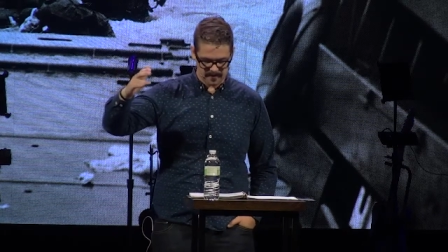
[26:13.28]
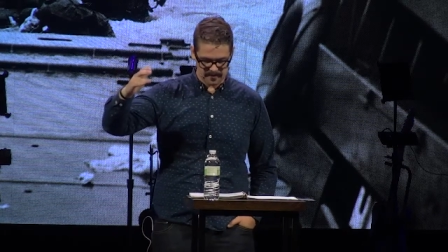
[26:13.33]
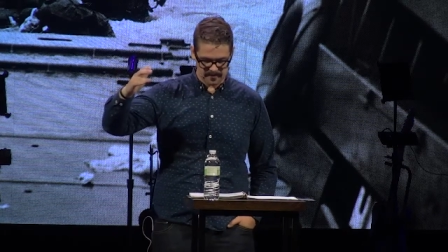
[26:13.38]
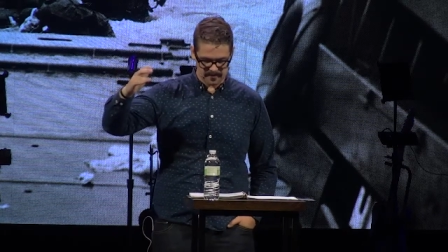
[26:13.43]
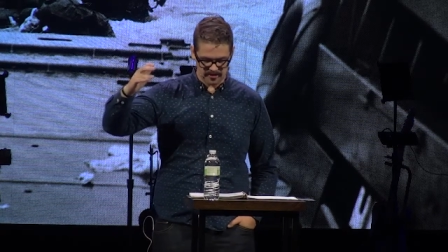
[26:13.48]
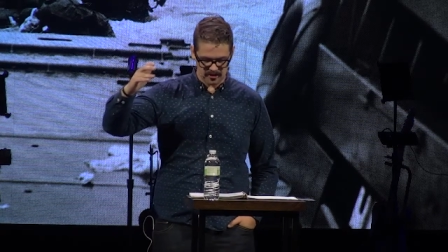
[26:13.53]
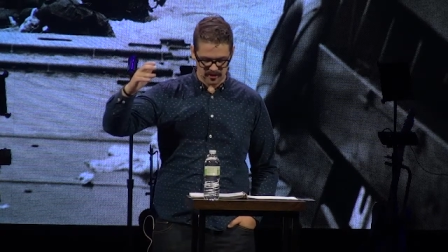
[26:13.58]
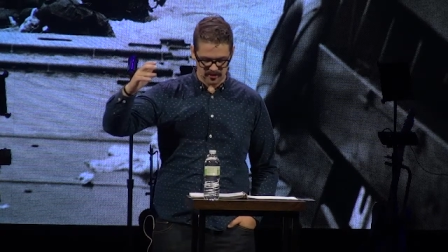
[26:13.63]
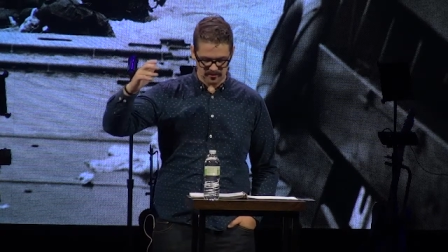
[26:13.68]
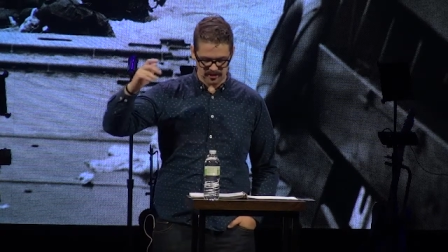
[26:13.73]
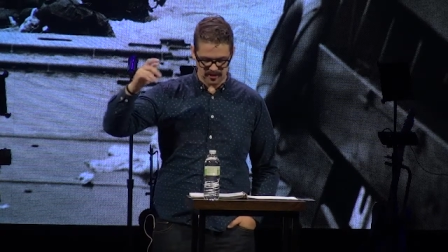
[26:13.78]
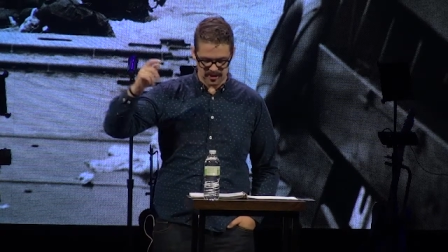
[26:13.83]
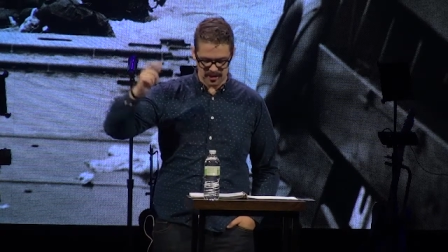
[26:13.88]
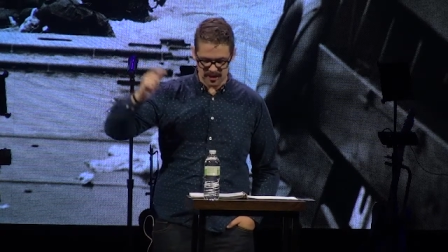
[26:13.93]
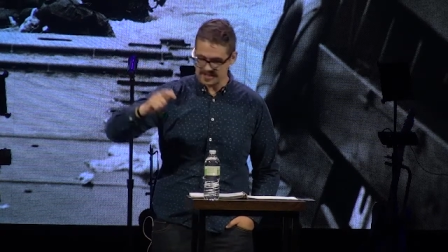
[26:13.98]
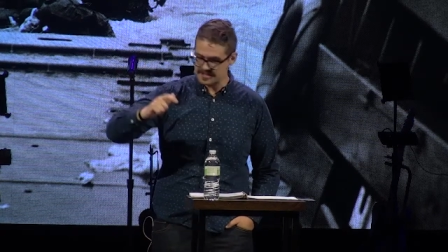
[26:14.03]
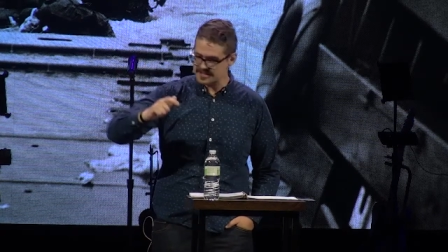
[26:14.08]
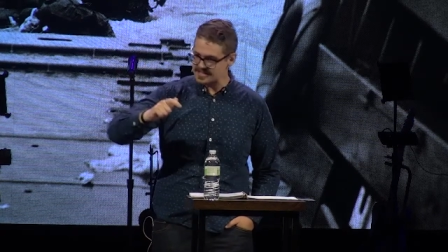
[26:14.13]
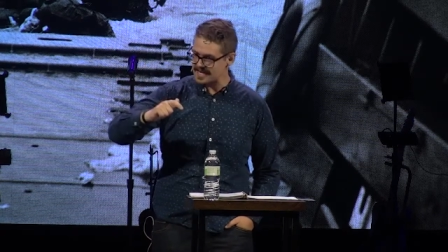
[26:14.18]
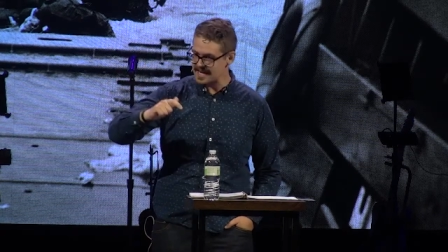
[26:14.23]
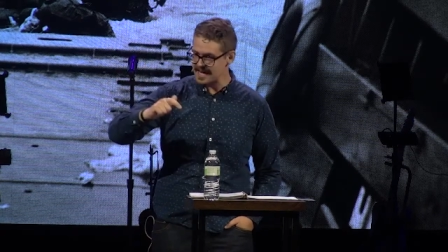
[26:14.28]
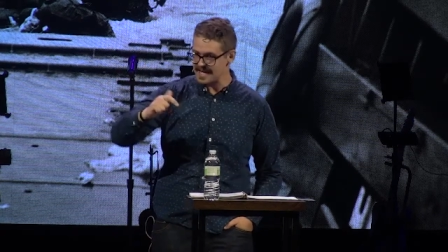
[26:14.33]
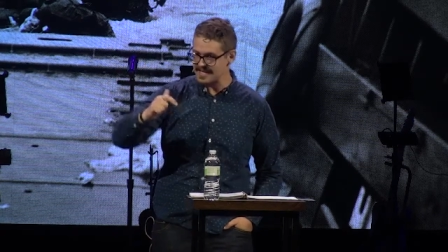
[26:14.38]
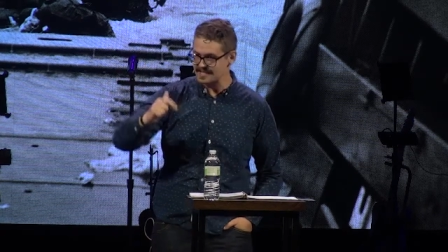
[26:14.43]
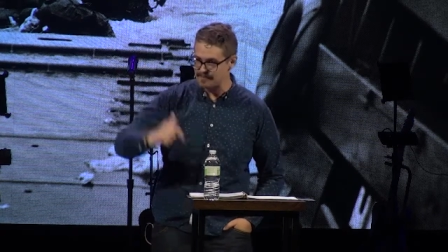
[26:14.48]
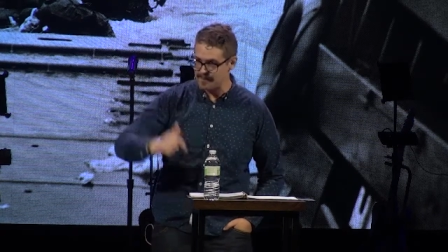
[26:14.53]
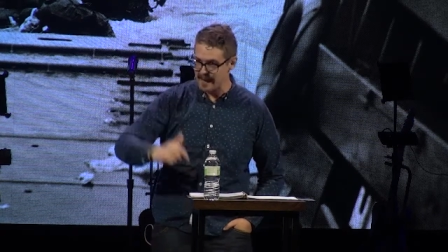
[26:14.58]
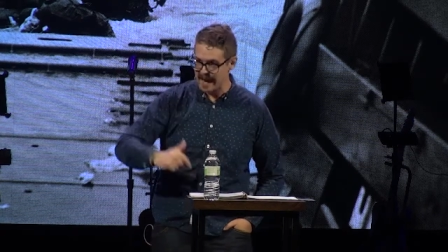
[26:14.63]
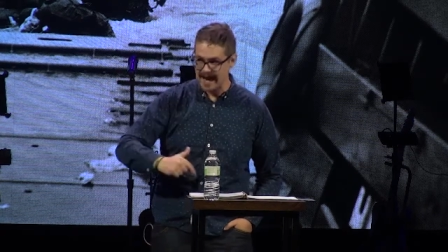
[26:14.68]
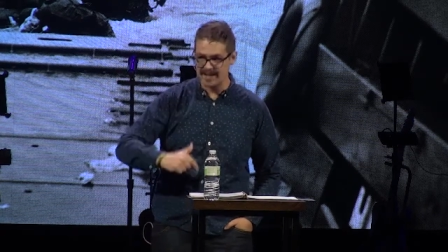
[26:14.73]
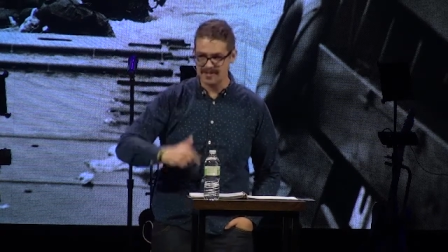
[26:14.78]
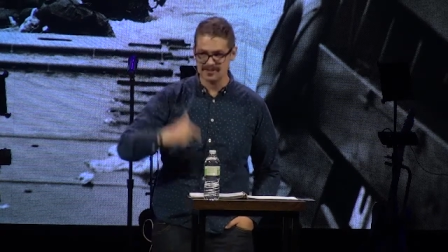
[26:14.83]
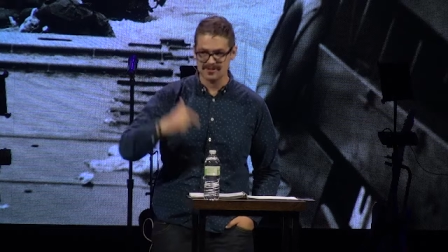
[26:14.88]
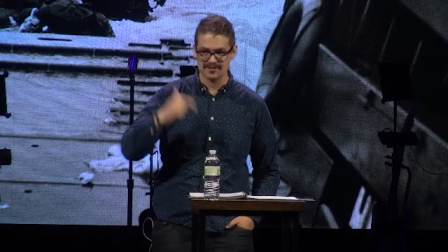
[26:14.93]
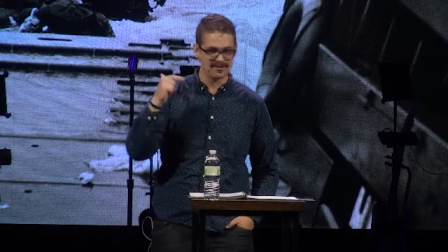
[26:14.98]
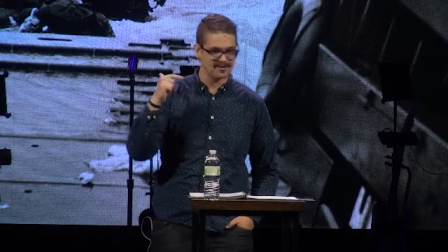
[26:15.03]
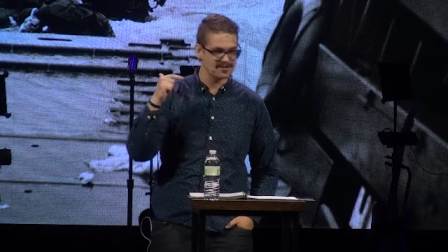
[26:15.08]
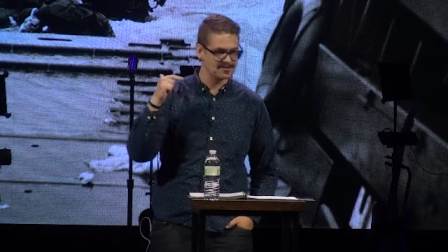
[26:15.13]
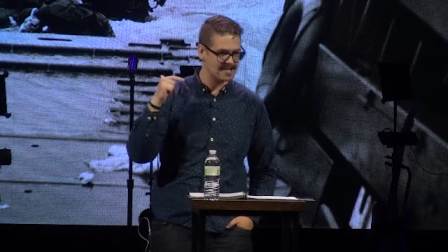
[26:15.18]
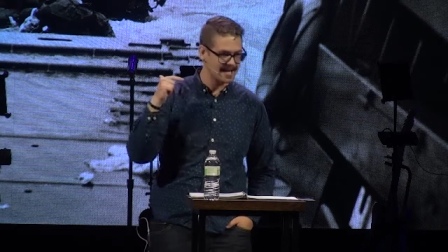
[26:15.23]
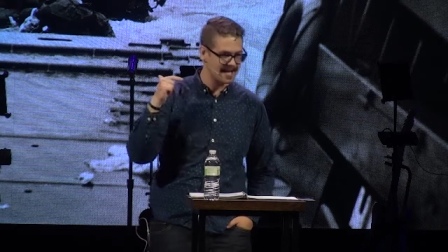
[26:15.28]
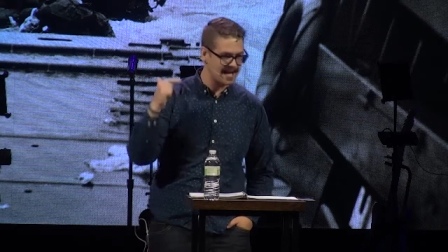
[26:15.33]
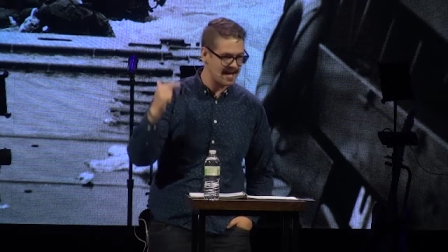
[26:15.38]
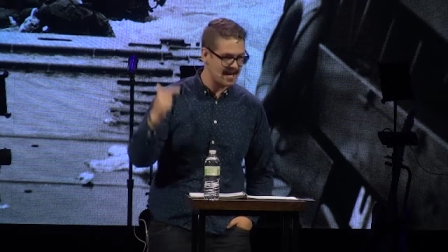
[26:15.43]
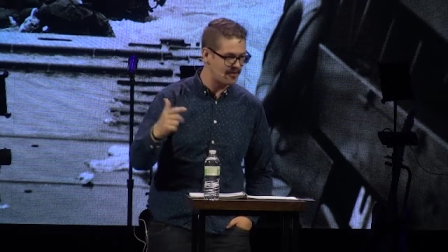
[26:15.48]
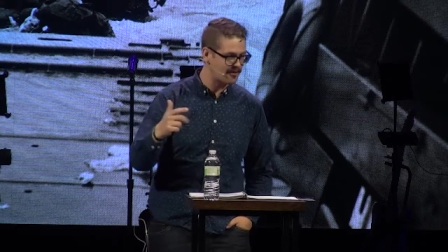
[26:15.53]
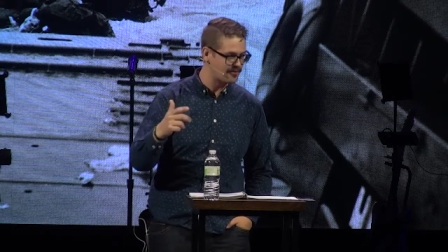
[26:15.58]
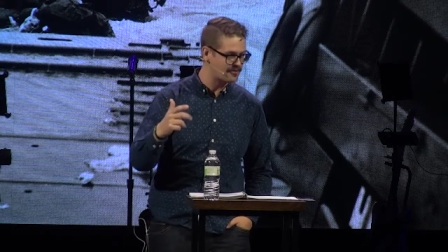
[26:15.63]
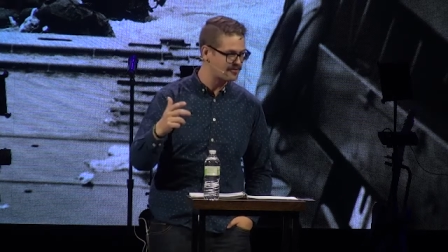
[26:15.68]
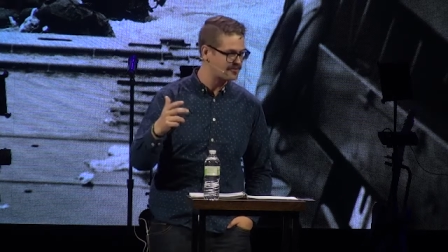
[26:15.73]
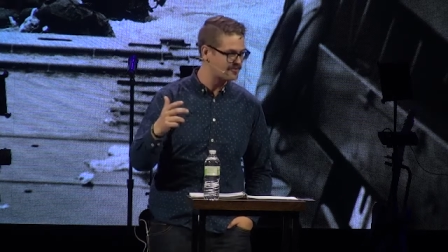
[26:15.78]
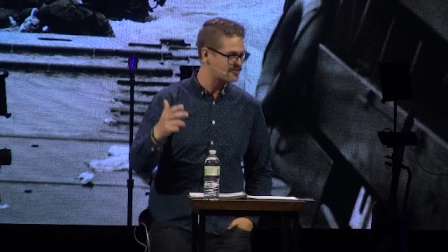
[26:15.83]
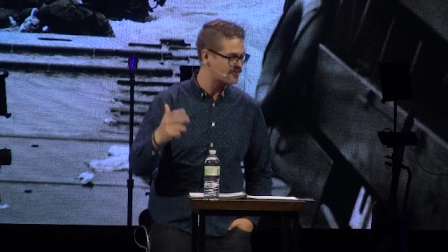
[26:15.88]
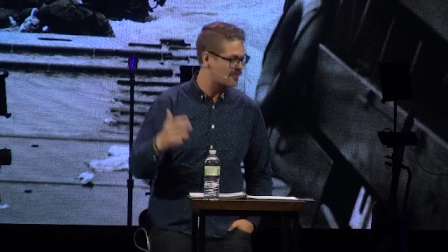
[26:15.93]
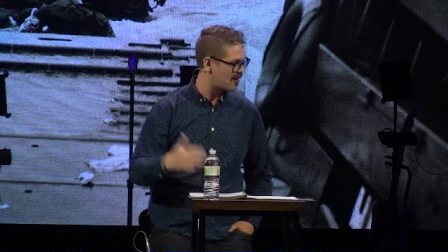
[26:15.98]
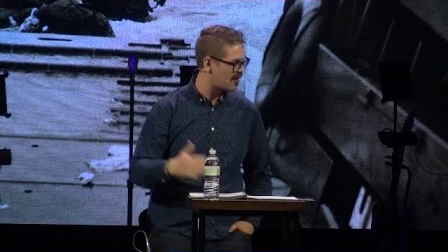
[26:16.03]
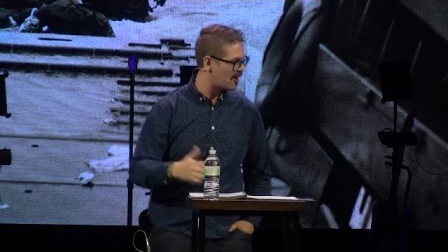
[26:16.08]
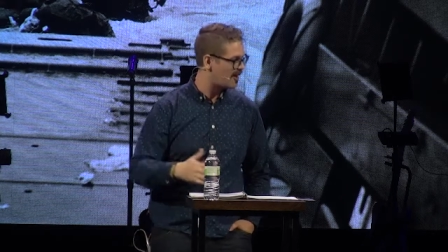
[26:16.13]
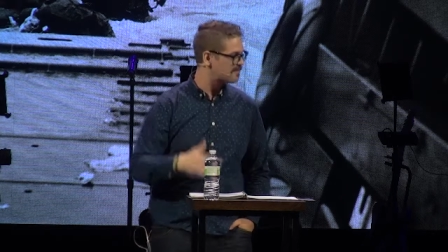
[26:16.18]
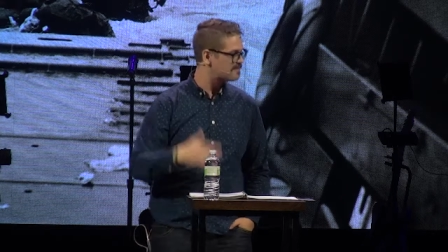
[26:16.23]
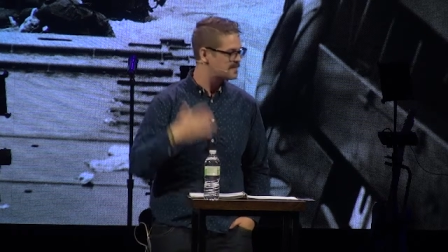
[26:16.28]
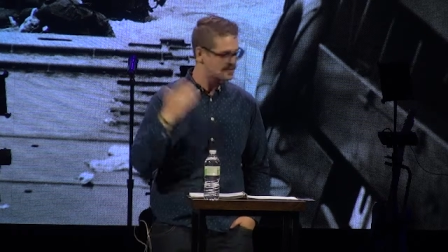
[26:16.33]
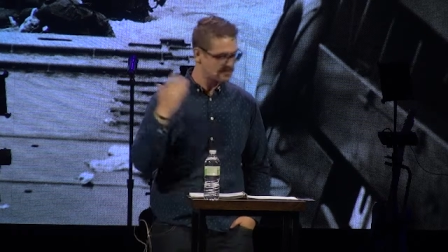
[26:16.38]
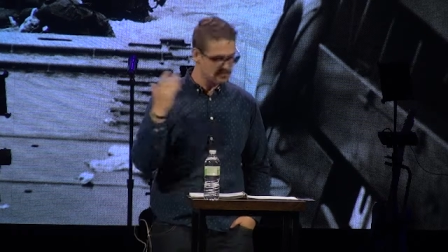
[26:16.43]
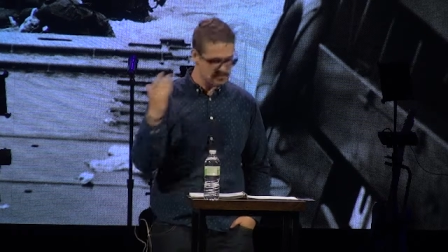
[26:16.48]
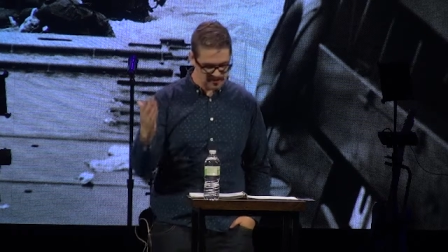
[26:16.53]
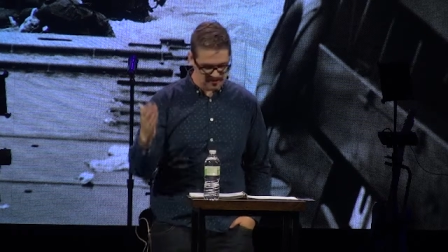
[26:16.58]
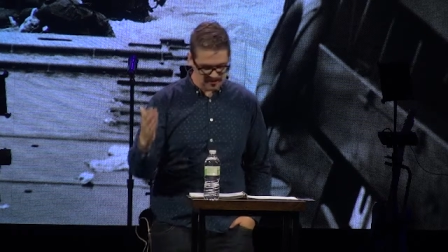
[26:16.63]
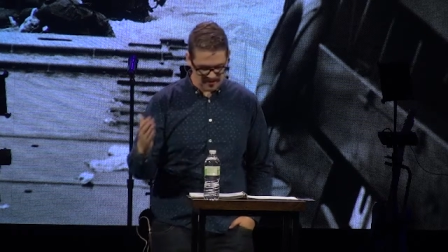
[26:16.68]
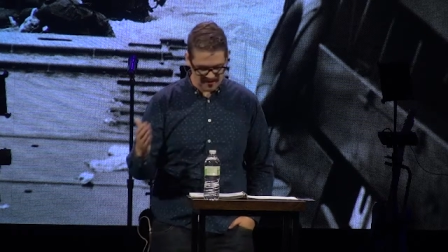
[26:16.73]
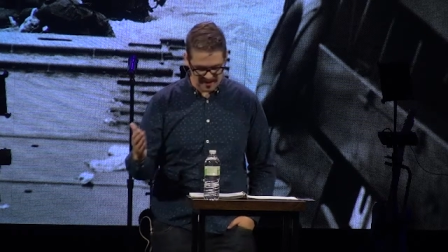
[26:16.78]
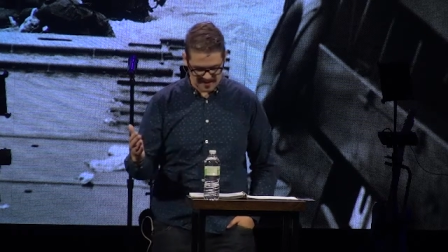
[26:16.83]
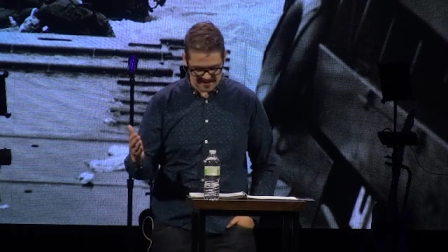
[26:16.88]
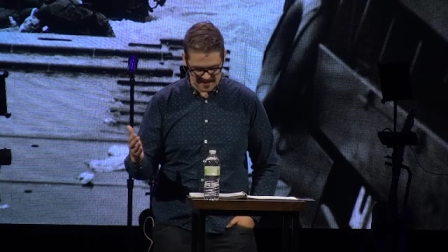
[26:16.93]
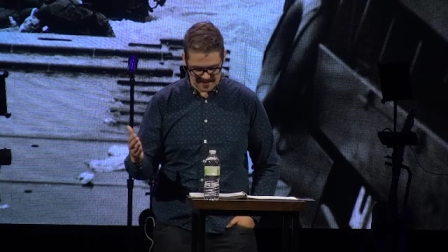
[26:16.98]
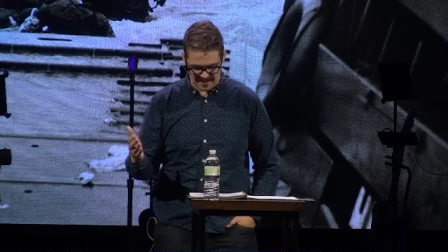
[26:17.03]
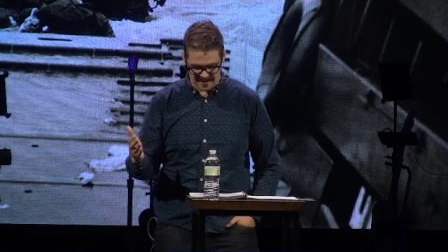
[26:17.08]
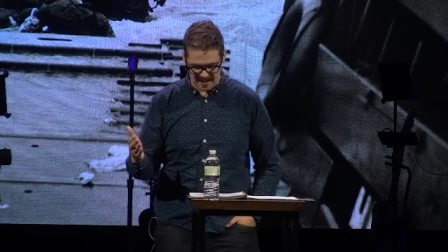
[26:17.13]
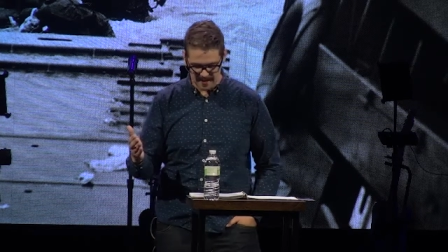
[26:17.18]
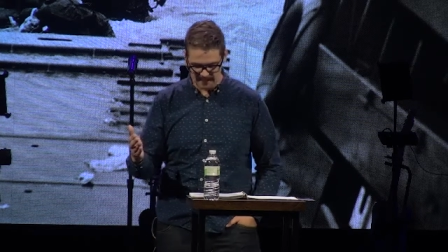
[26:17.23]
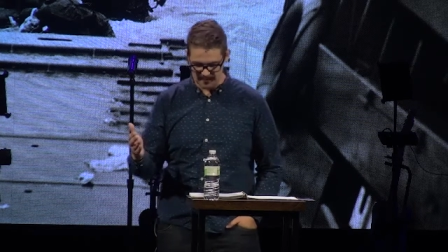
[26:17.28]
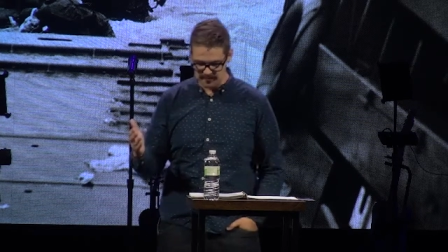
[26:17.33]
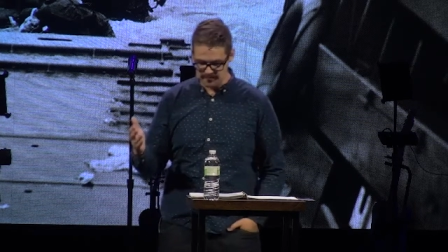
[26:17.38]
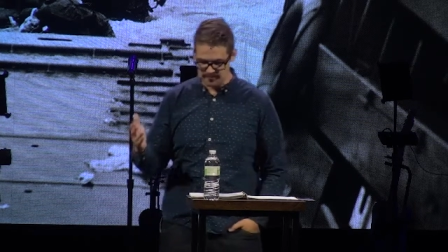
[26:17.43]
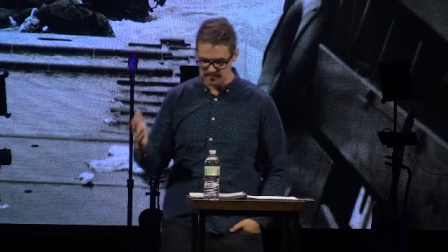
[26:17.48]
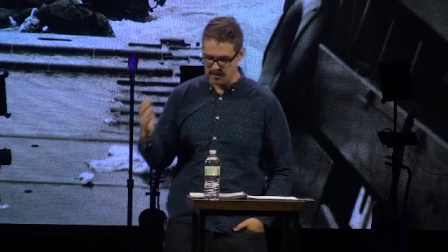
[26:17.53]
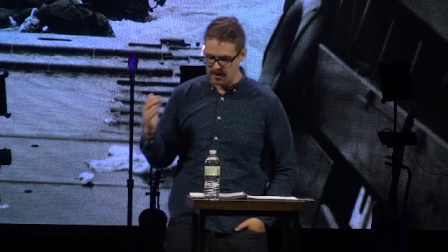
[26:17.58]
So just as pastors and elders are often looked to as examples,